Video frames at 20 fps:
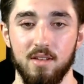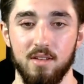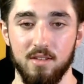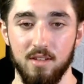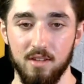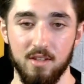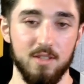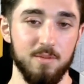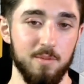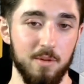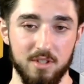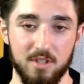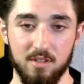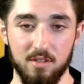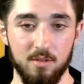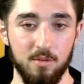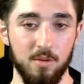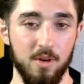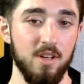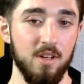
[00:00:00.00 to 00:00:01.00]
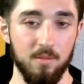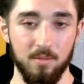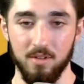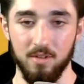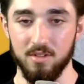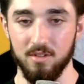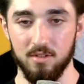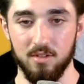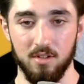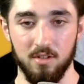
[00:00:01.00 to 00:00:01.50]
Did this person do any
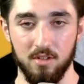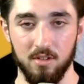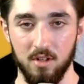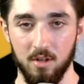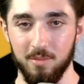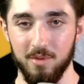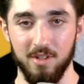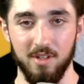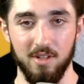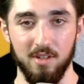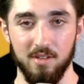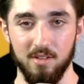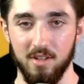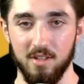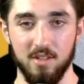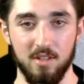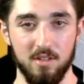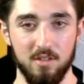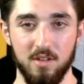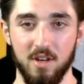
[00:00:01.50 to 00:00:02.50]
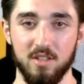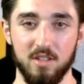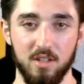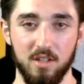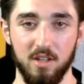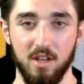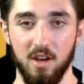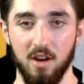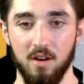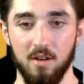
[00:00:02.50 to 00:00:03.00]
research on our company? Like, did you
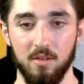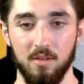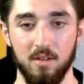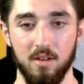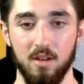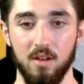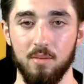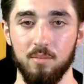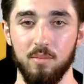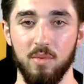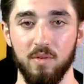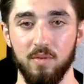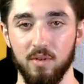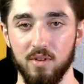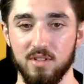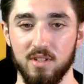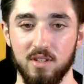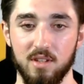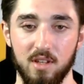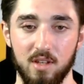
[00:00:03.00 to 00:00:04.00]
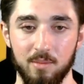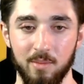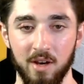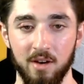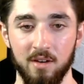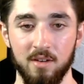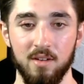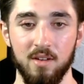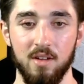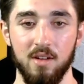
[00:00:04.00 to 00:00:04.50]
actually care before you sent the
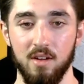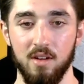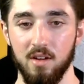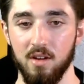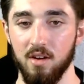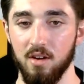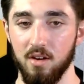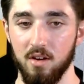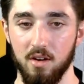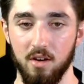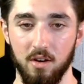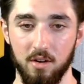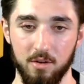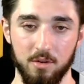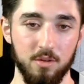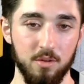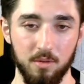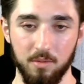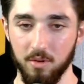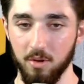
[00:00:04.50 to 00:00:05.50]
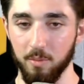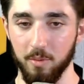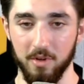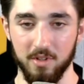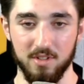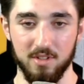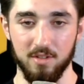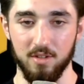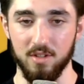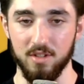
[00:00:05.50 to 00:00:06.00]
email? Are you a real
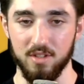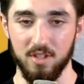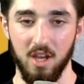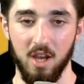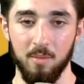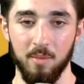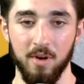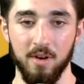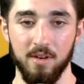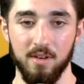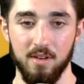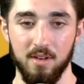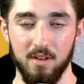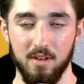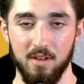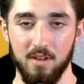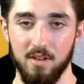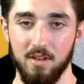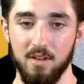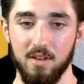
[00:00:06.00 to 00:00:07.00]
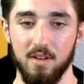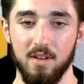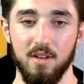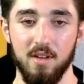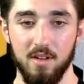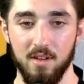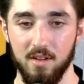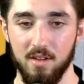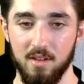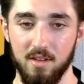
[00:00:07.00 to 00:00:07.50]
person or a scammer?
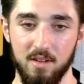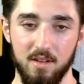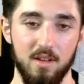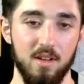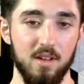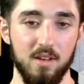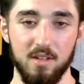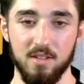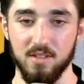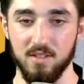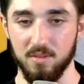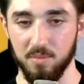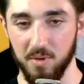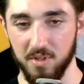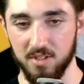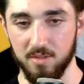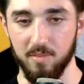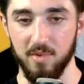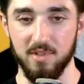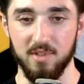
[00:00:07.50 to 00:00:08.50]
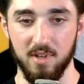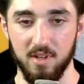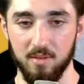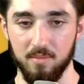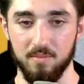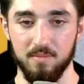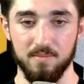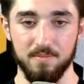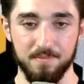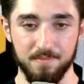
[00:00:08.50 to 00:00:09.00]
And is this wasting my time?